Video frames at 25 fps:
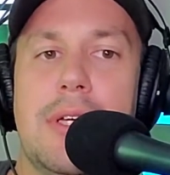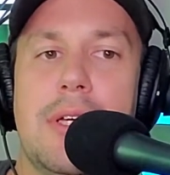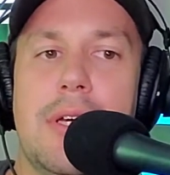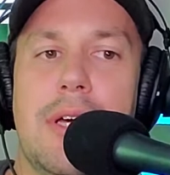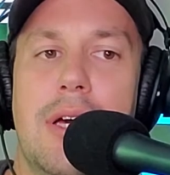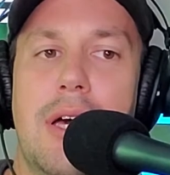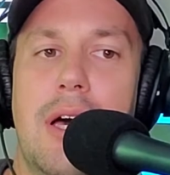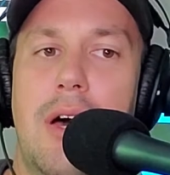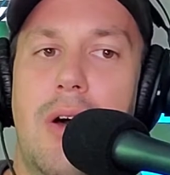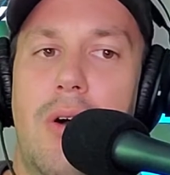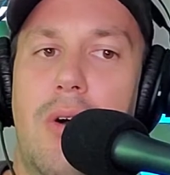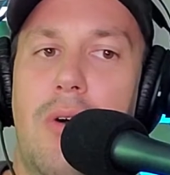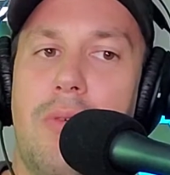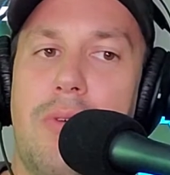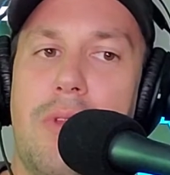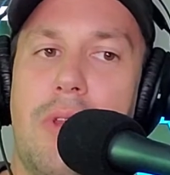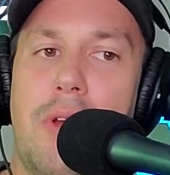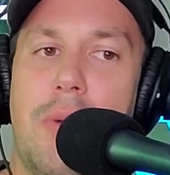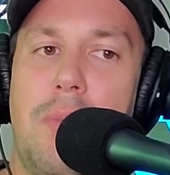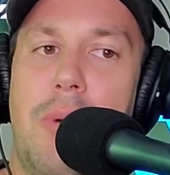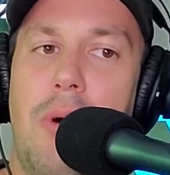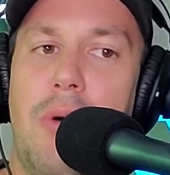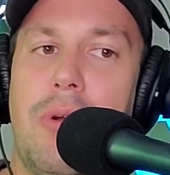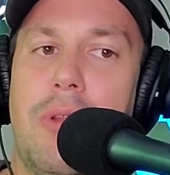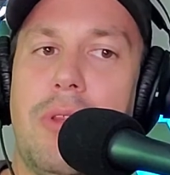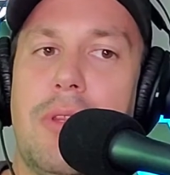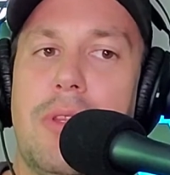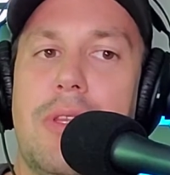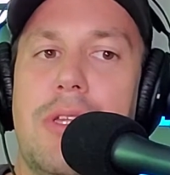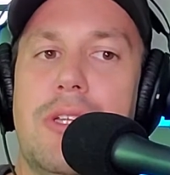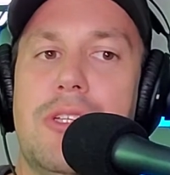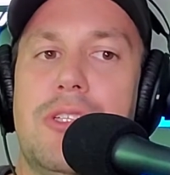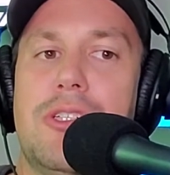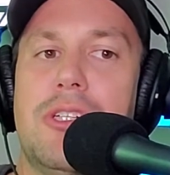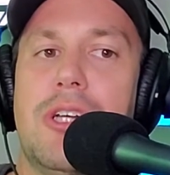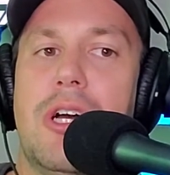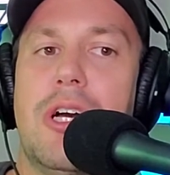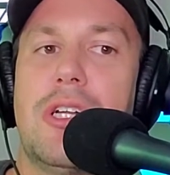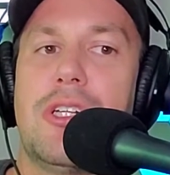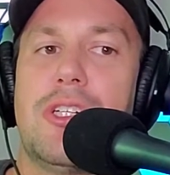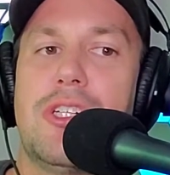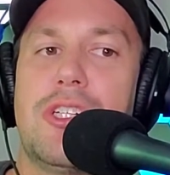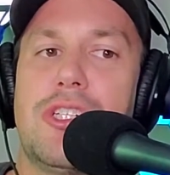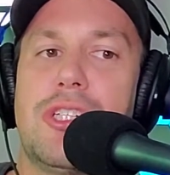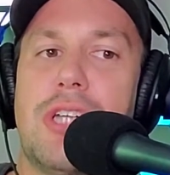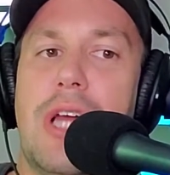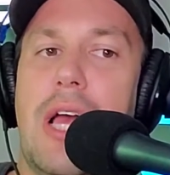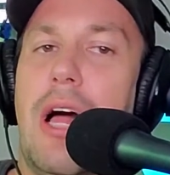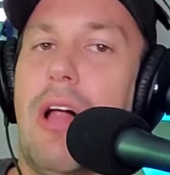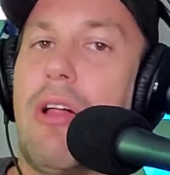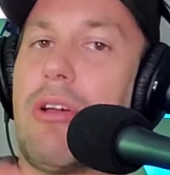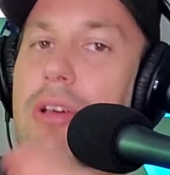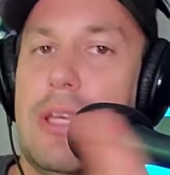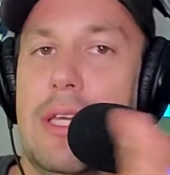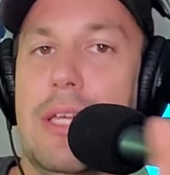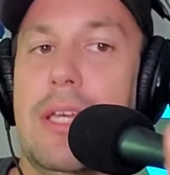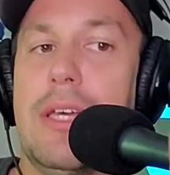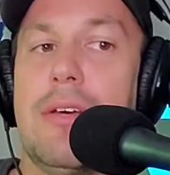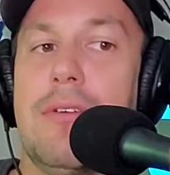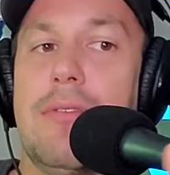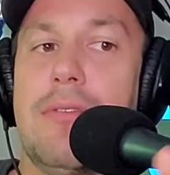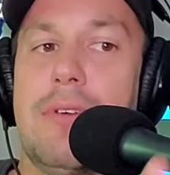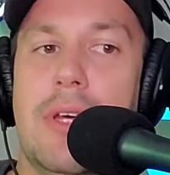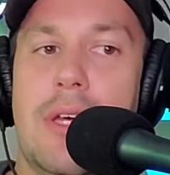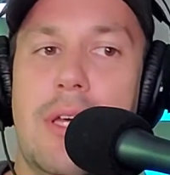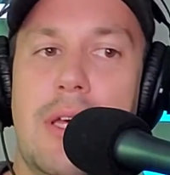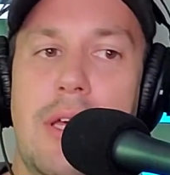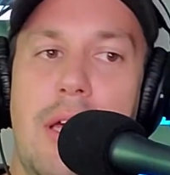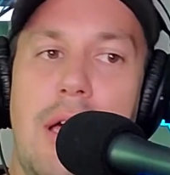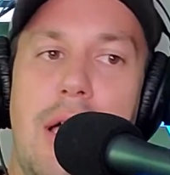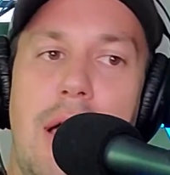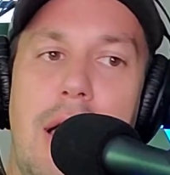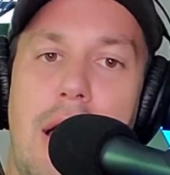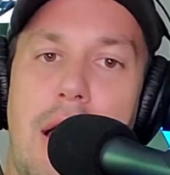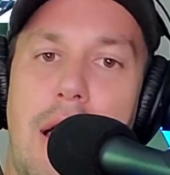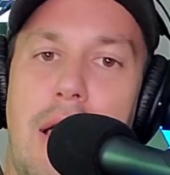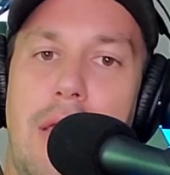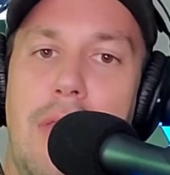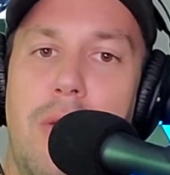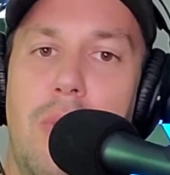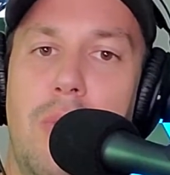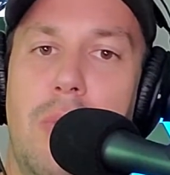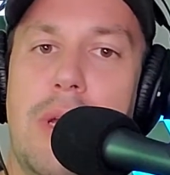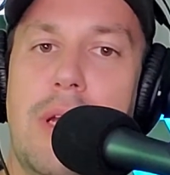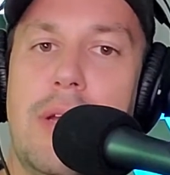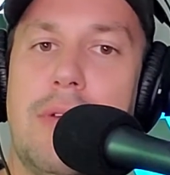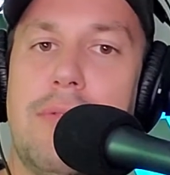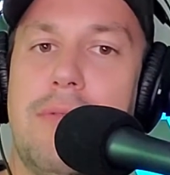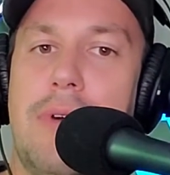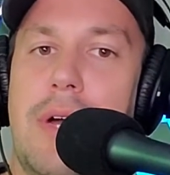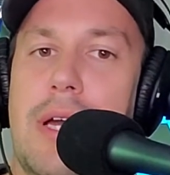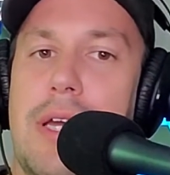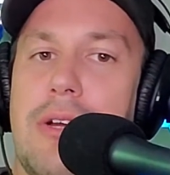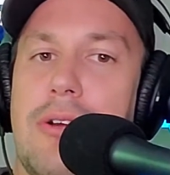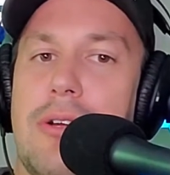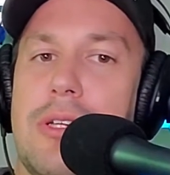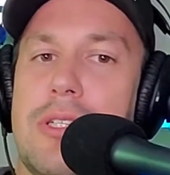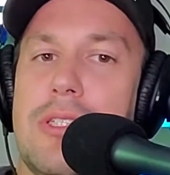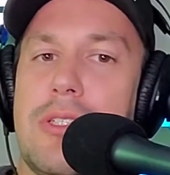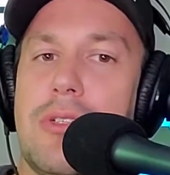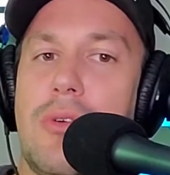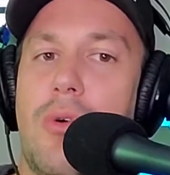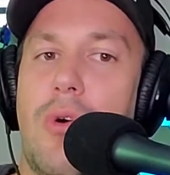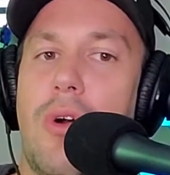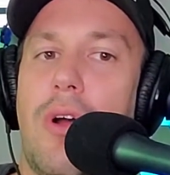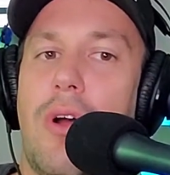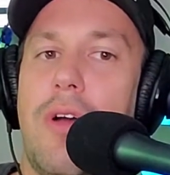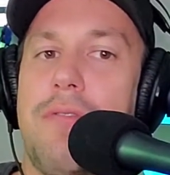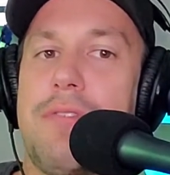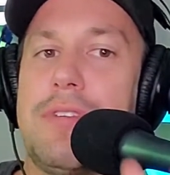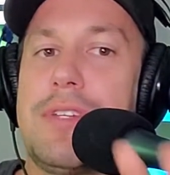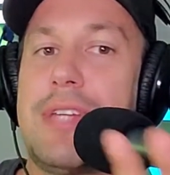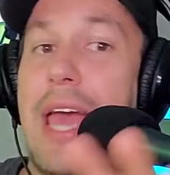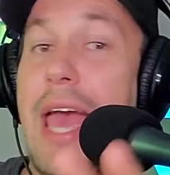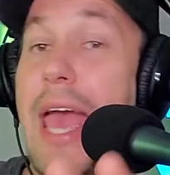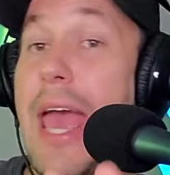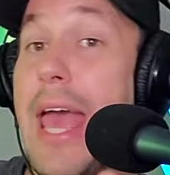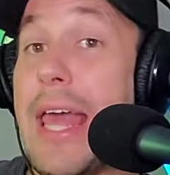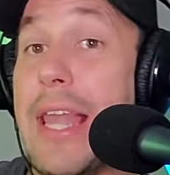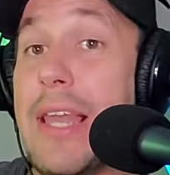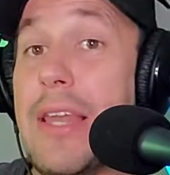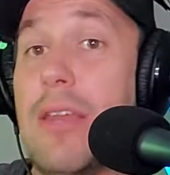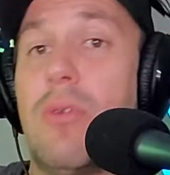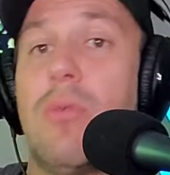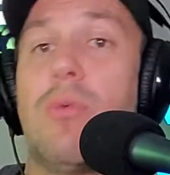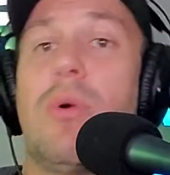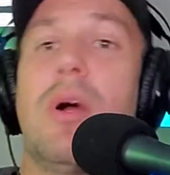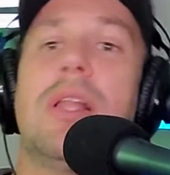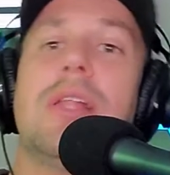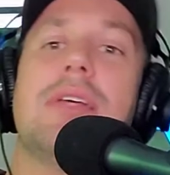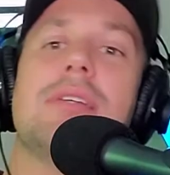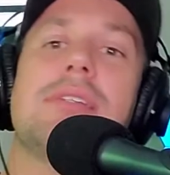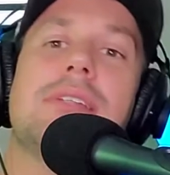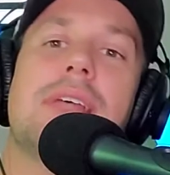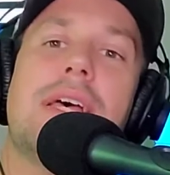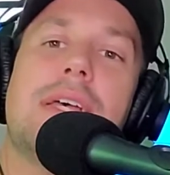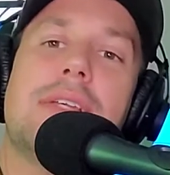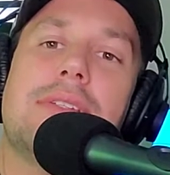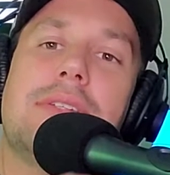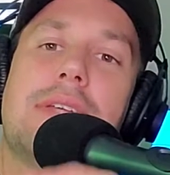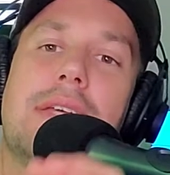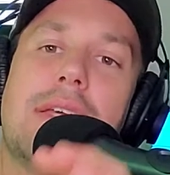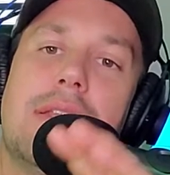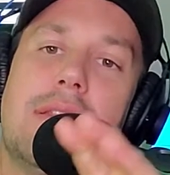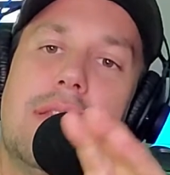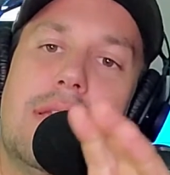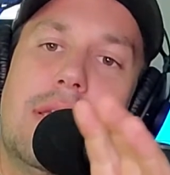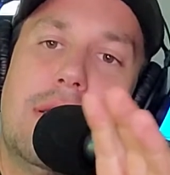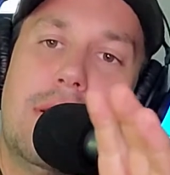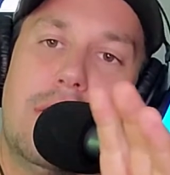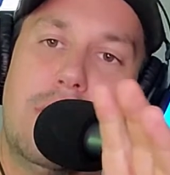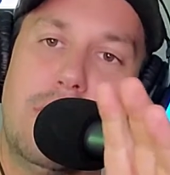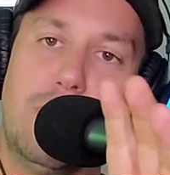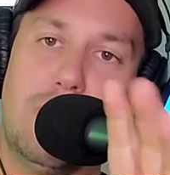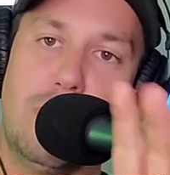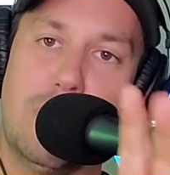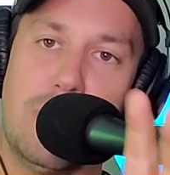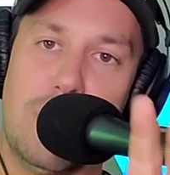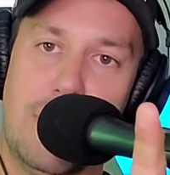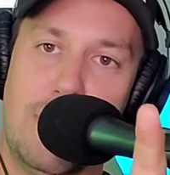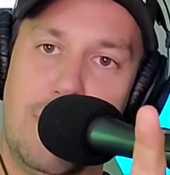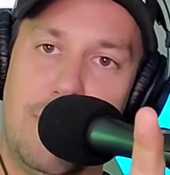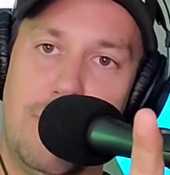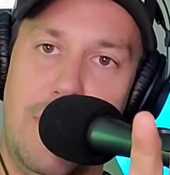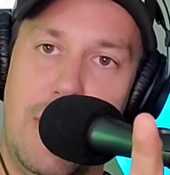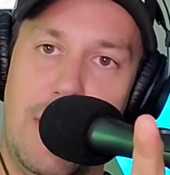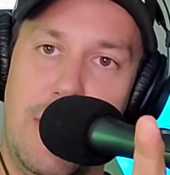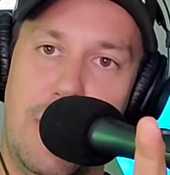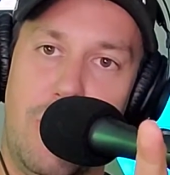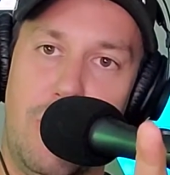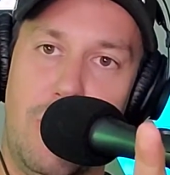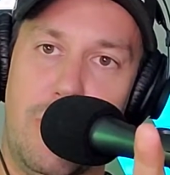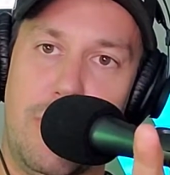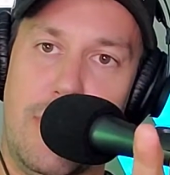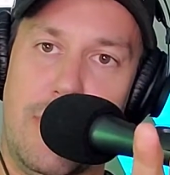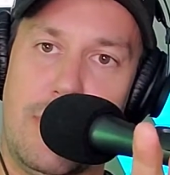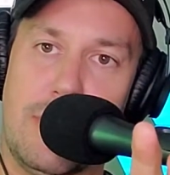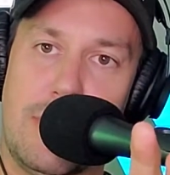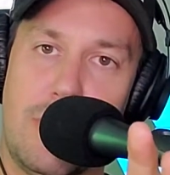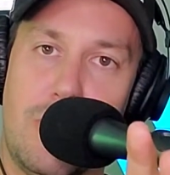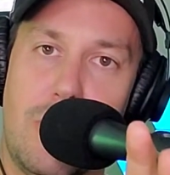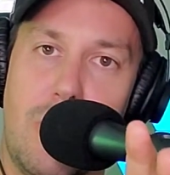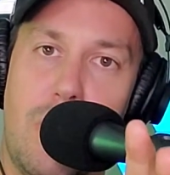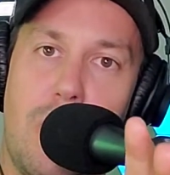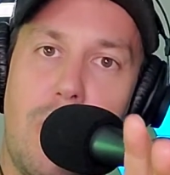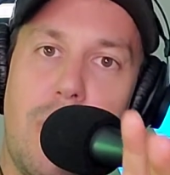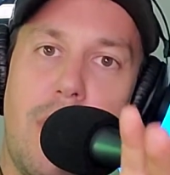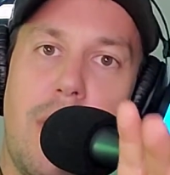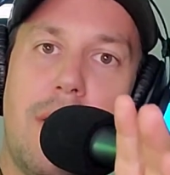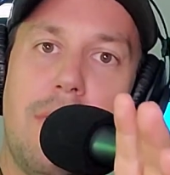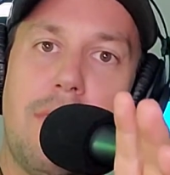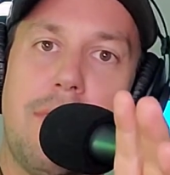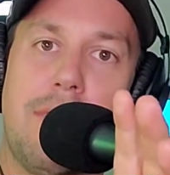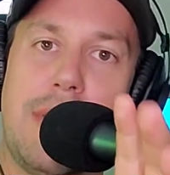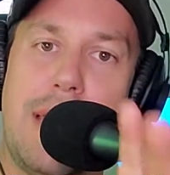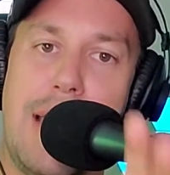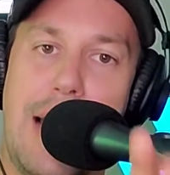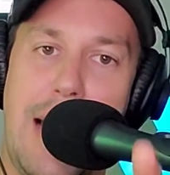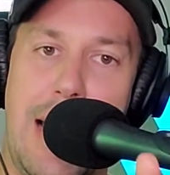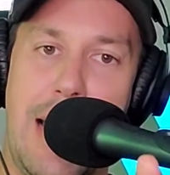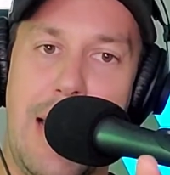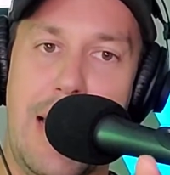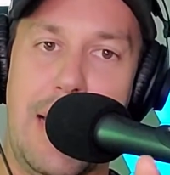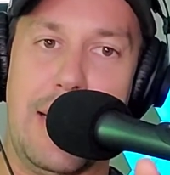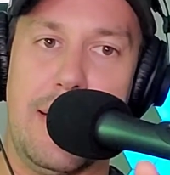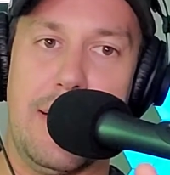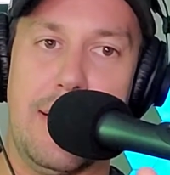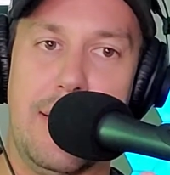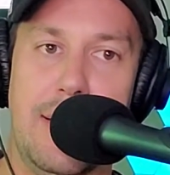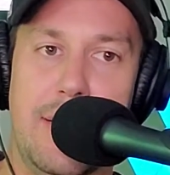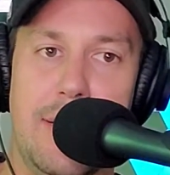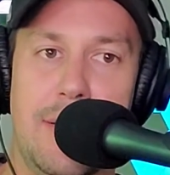over their opponent, the judge shall give the winning fighter a score of 10 while assessing the losing fighter with a score of 9.